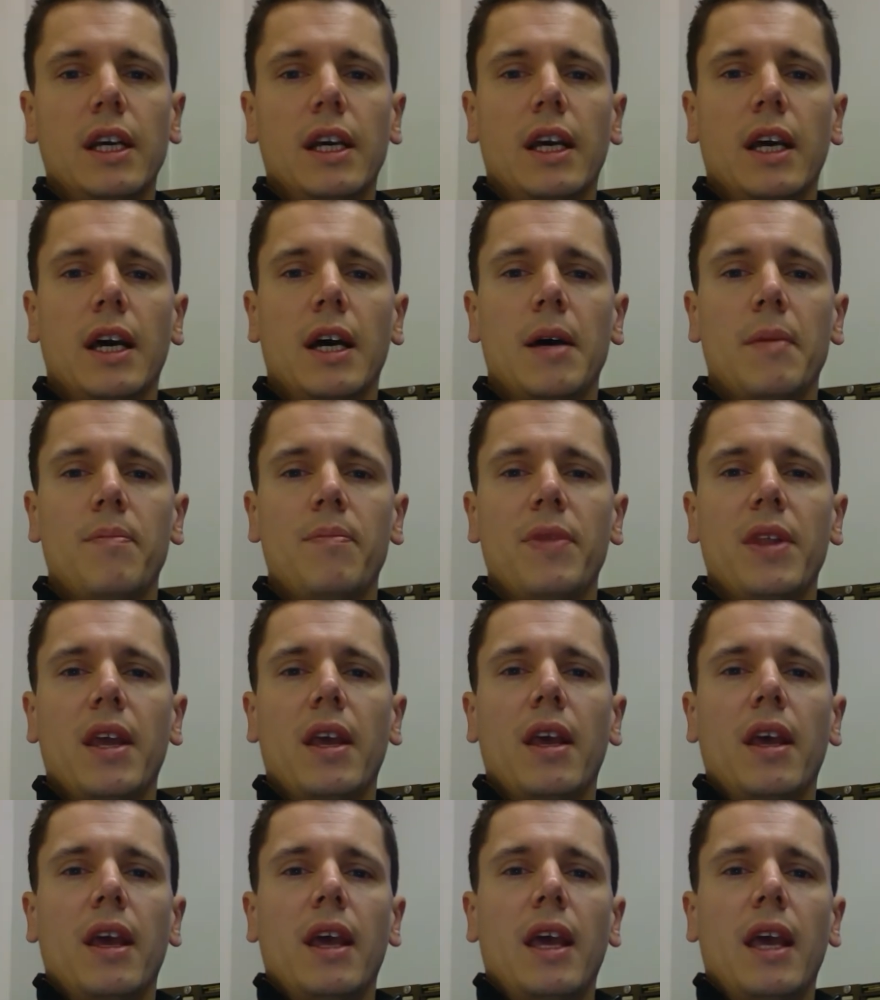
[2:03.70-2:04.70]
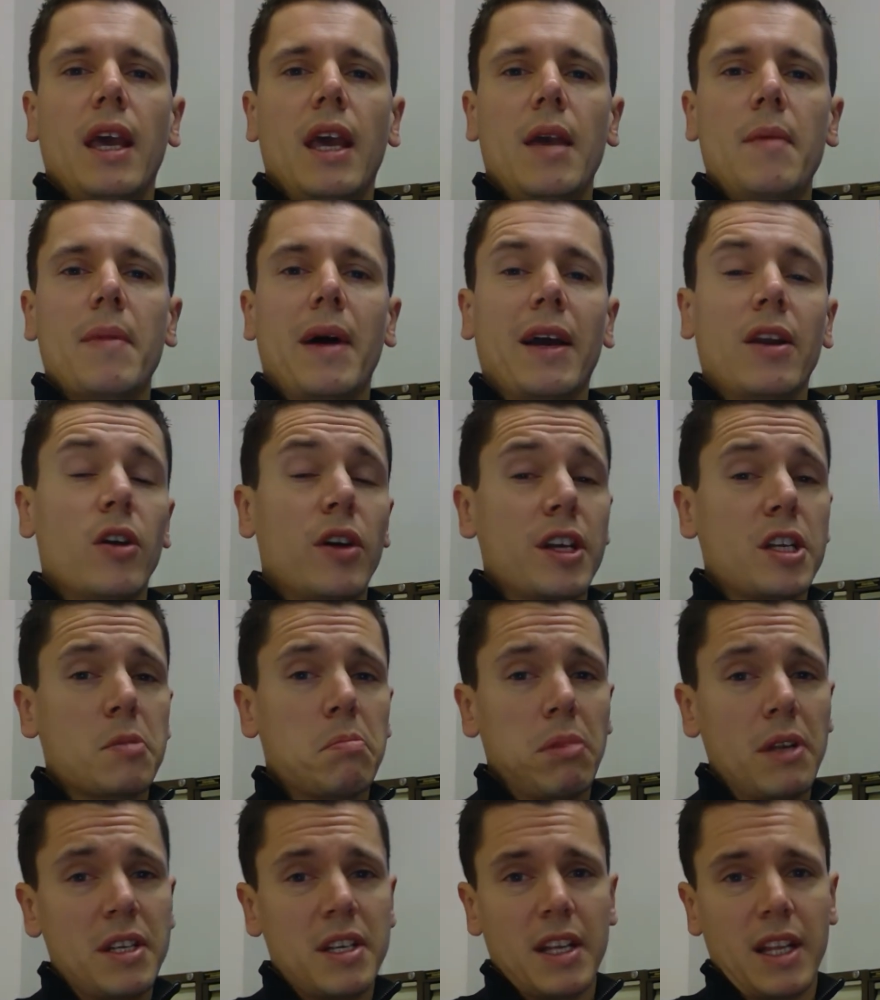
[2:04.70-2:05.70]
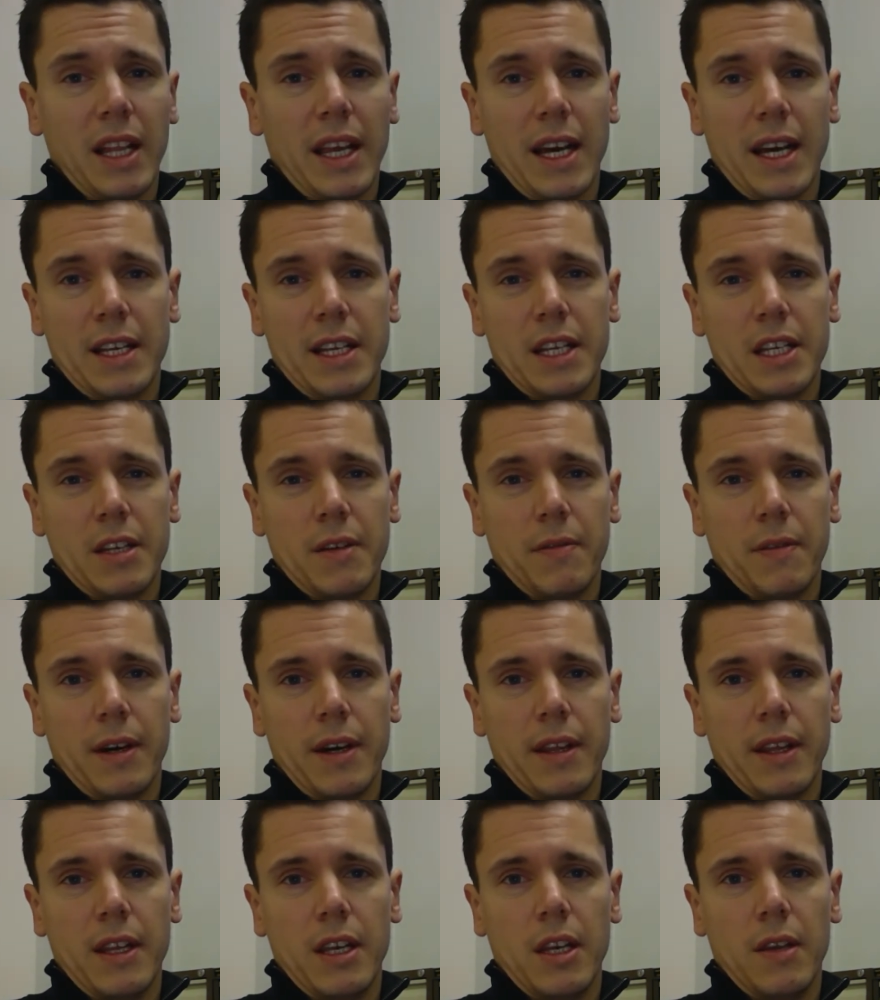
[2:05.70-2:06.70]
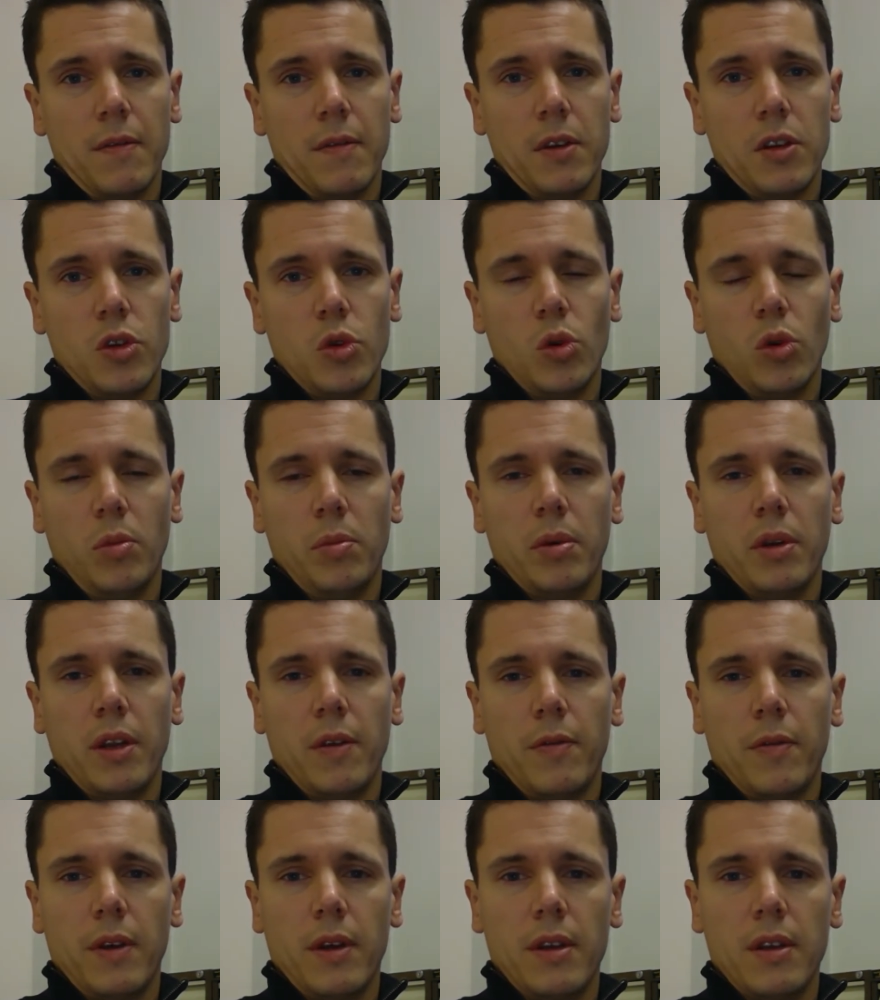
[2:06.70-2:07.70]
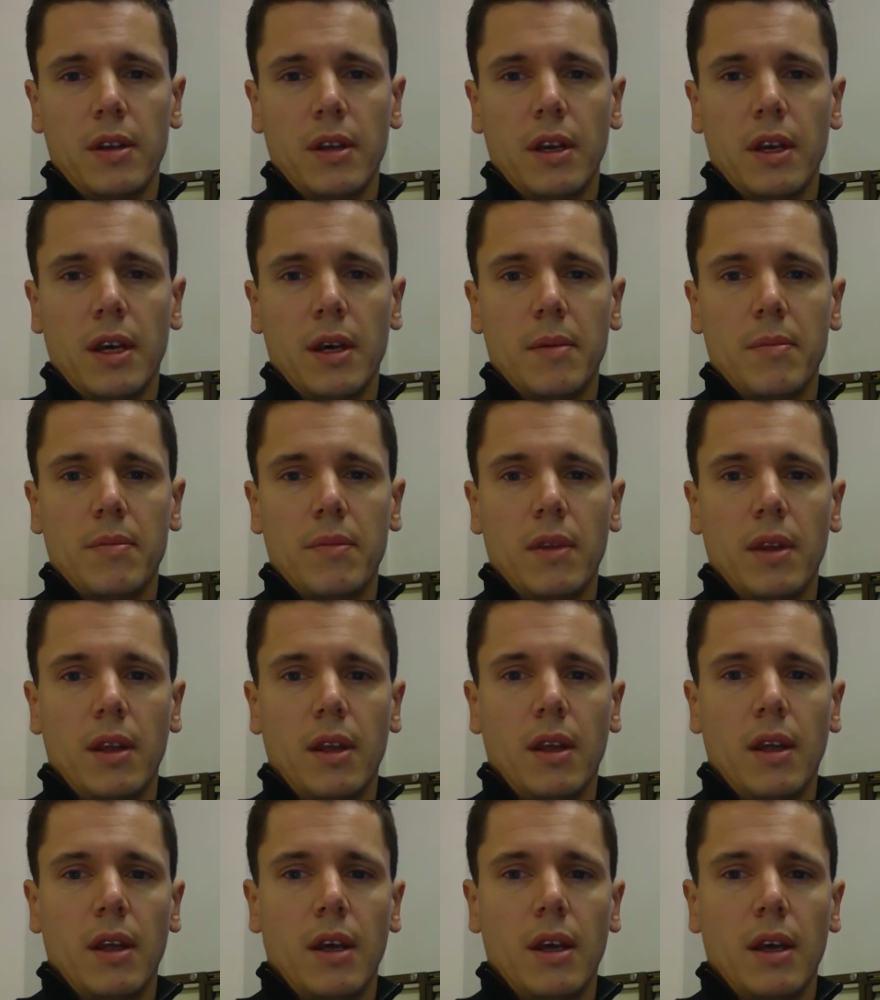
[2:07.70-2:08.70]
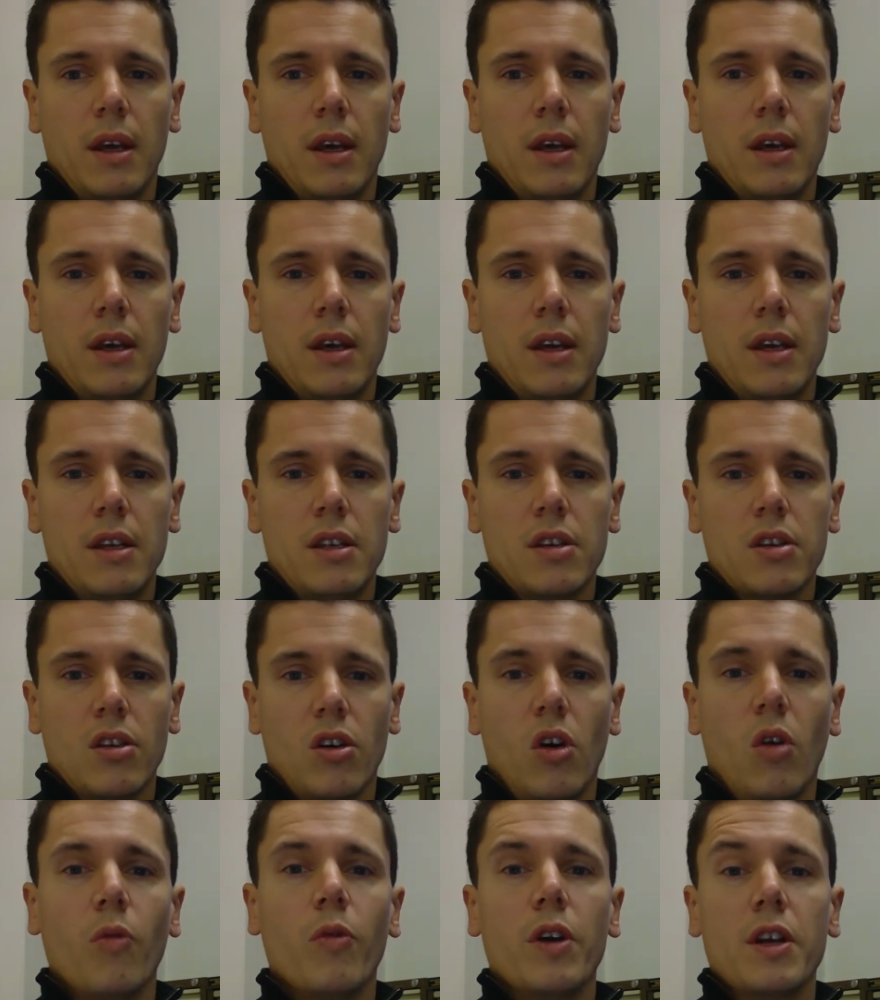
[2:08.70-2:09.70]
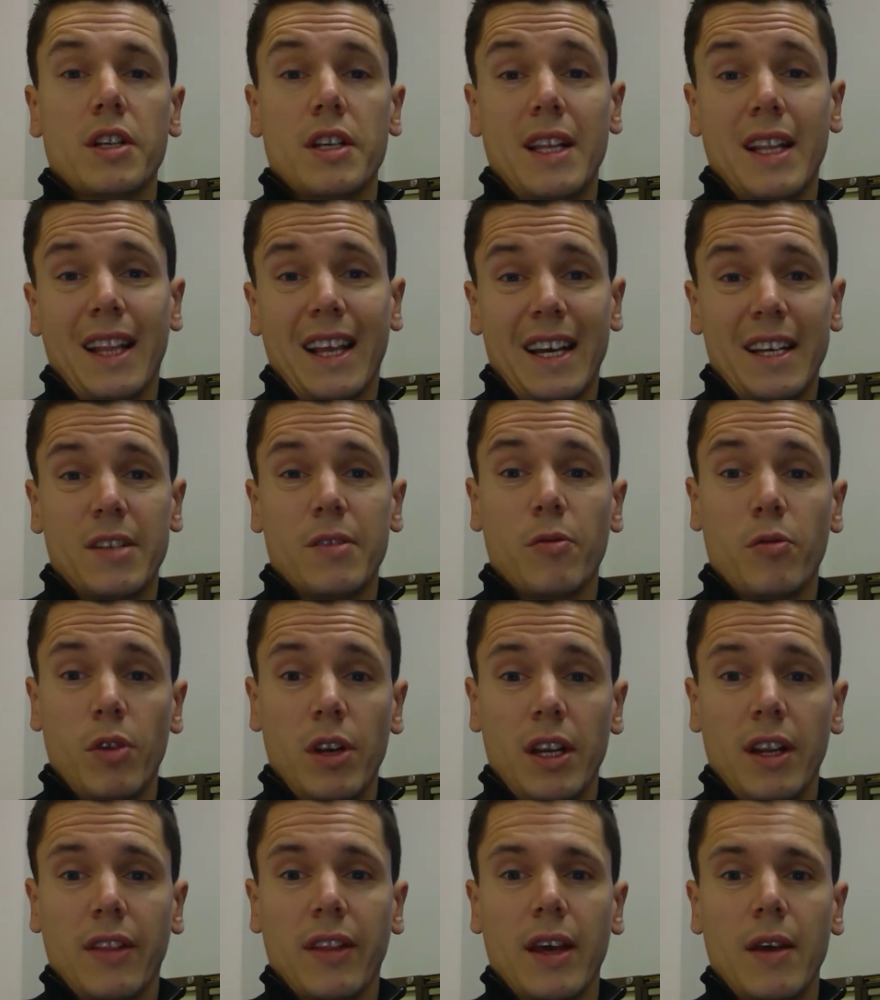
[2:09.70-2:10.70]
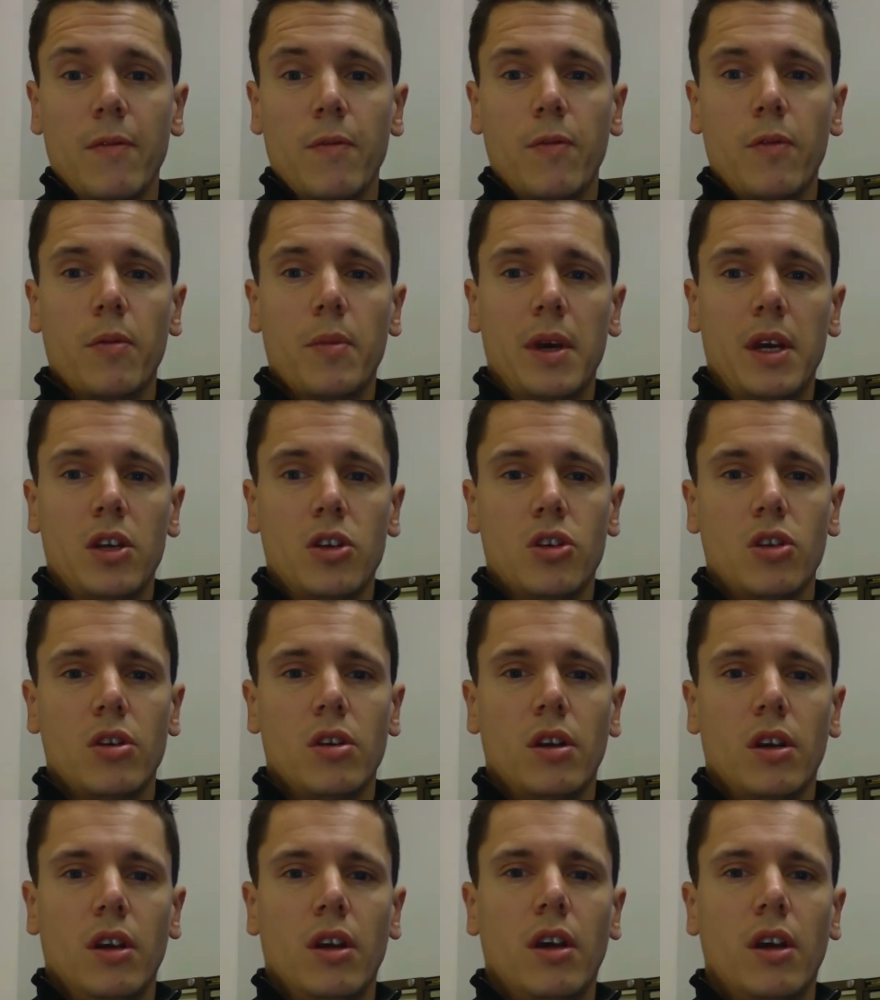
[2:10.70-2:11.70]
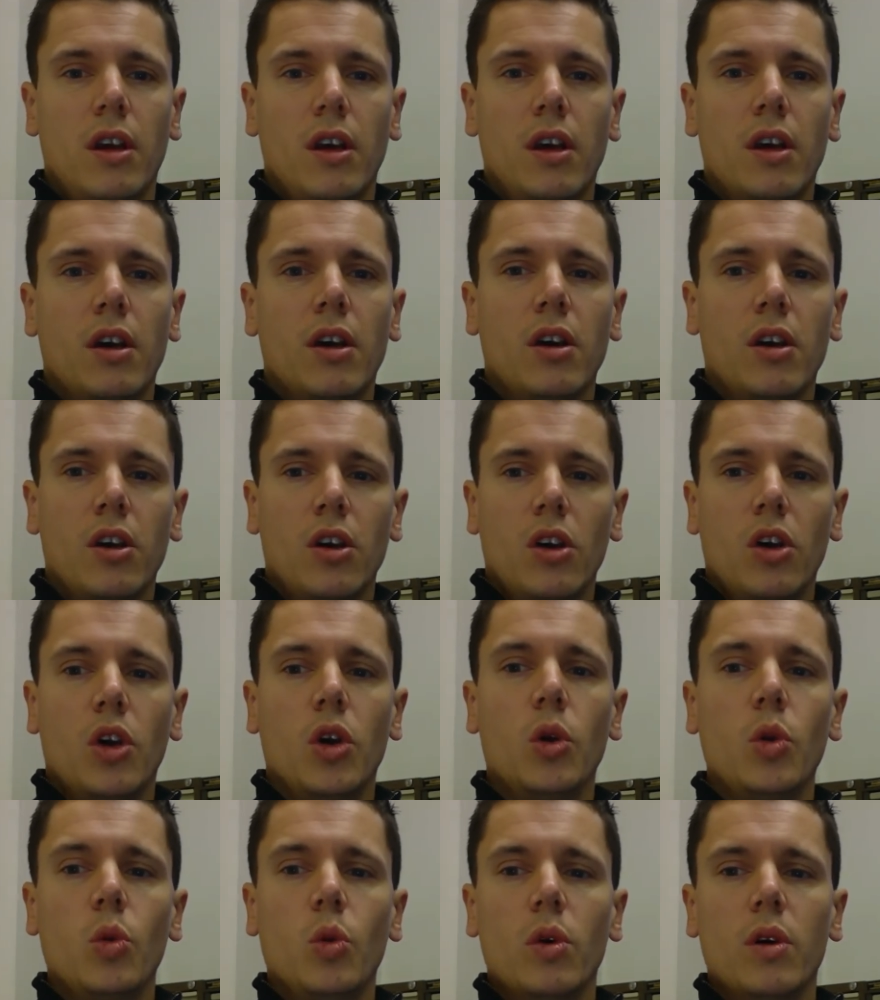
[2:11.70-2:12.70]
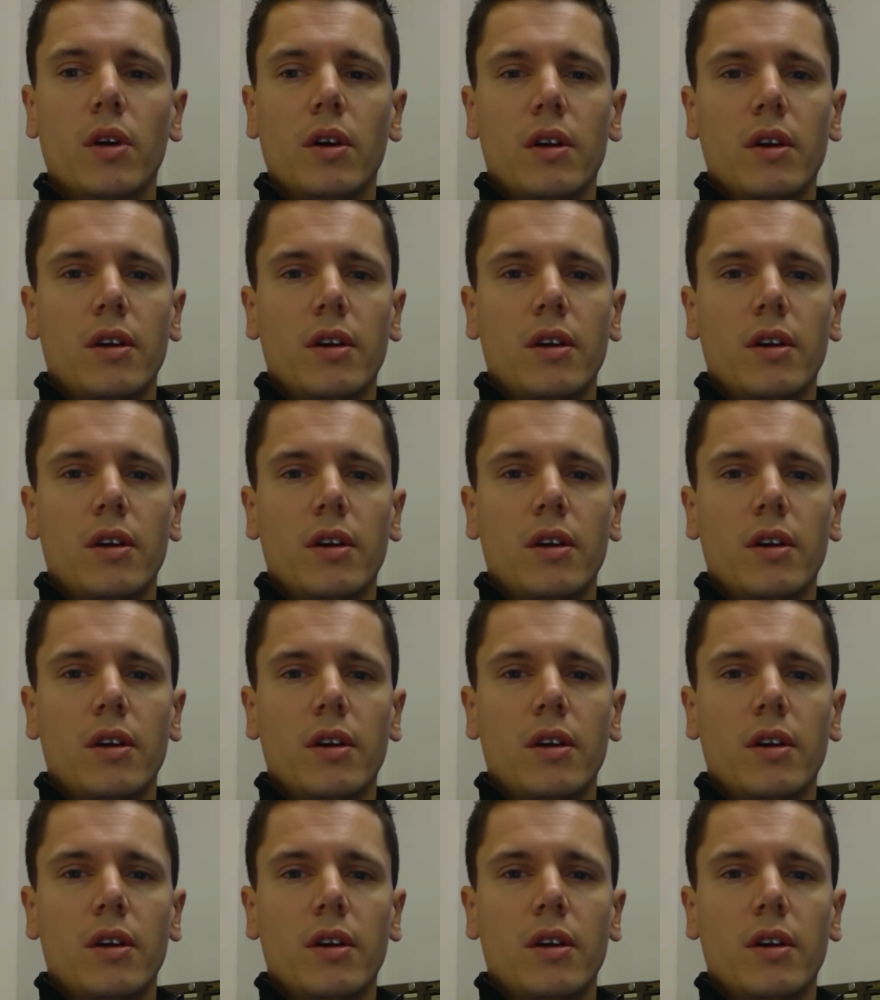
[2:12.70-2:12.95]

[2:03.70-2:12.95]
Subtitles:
It might not explicitly identify that individual, but if it is obvious in light of reading that information who